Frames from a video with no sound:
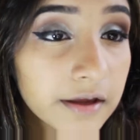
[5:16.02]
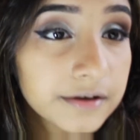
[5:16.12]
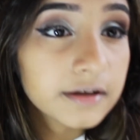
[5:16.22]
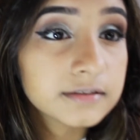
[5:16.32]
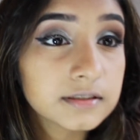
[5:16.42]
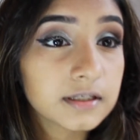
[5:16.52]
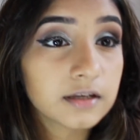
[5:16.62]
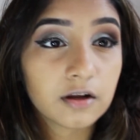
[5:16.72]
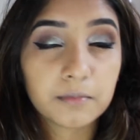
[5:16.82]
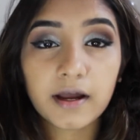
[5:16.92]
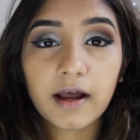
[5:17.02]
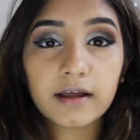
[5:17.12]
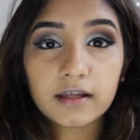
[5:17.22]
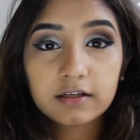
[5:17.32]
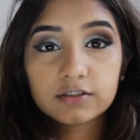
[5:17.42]
and dusting it on my
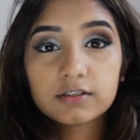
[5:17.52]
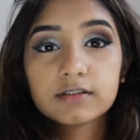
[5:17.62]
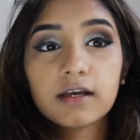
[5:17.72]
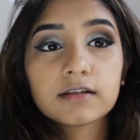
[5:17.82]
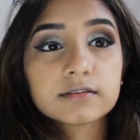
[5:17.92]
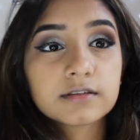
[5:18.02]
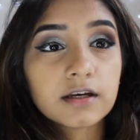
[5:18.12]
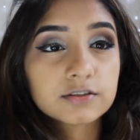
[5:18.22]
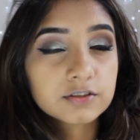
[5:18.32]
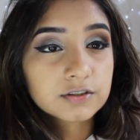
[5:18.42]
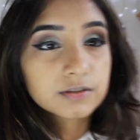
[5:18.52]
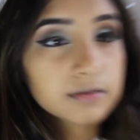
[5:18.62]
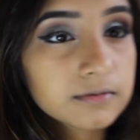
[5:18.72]
eyelashes as such.